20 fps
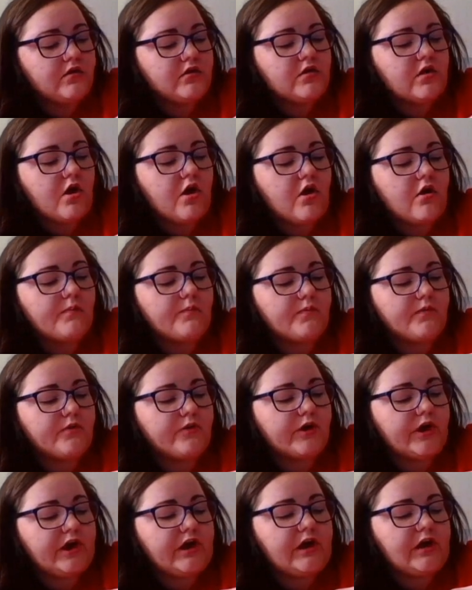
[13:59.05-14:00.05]

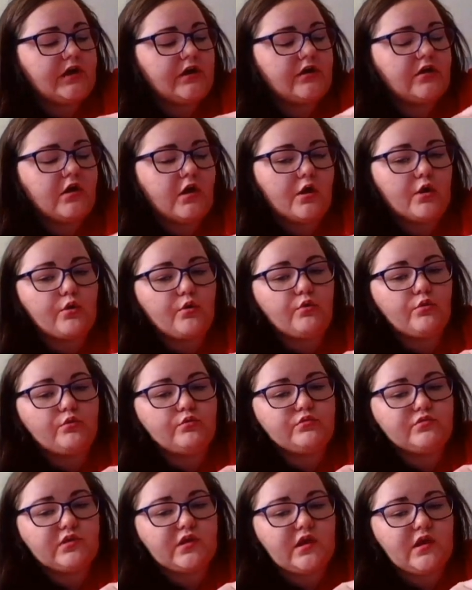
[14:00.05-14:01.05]
coppery
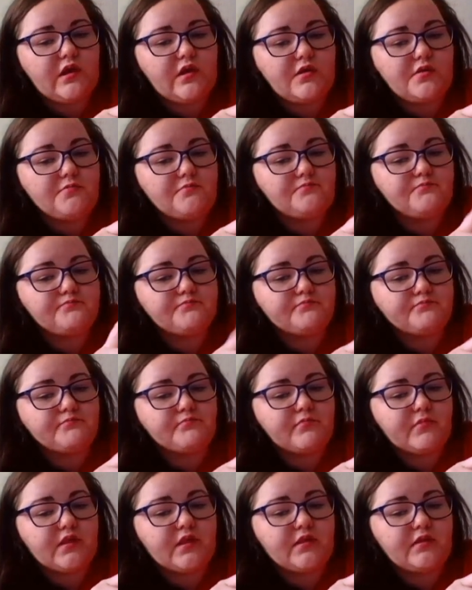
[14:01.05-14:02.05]
gold um,
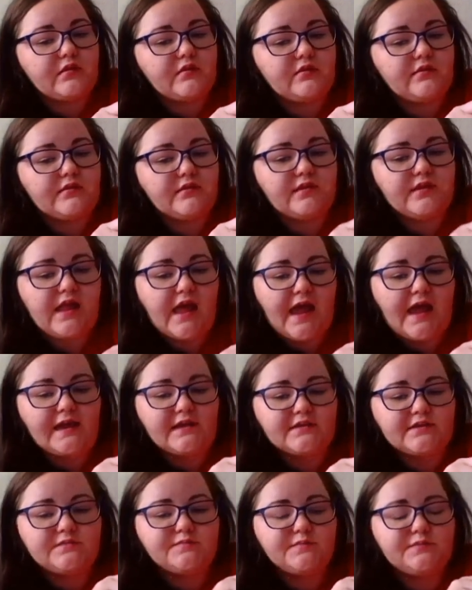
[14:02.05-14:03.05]

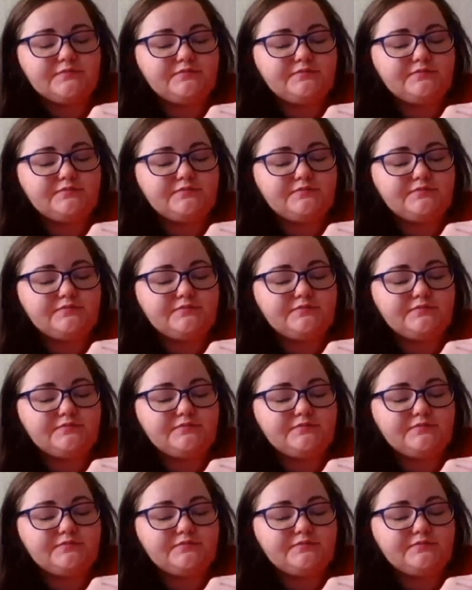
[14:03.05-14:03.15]
clasp.